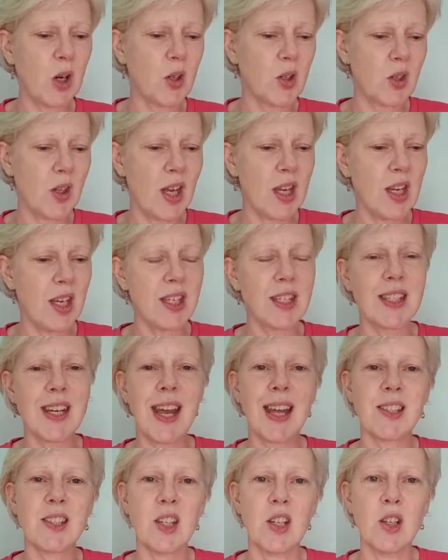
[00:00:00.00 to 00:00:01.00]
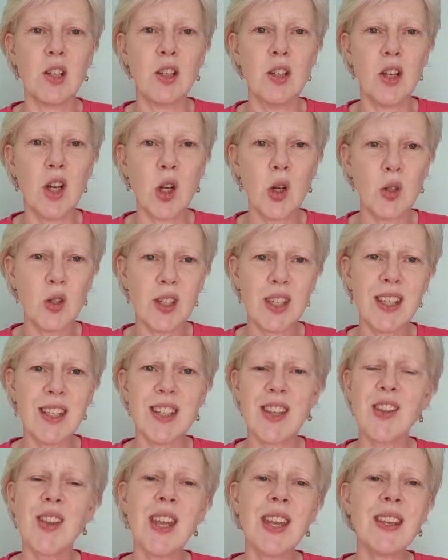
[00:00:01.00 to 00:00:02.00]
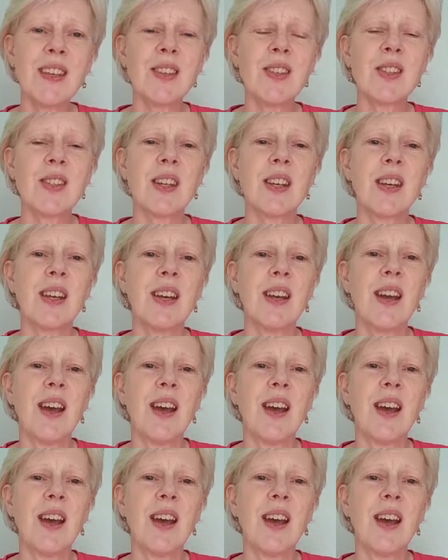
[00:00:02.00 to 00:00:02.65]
because then you start to notice things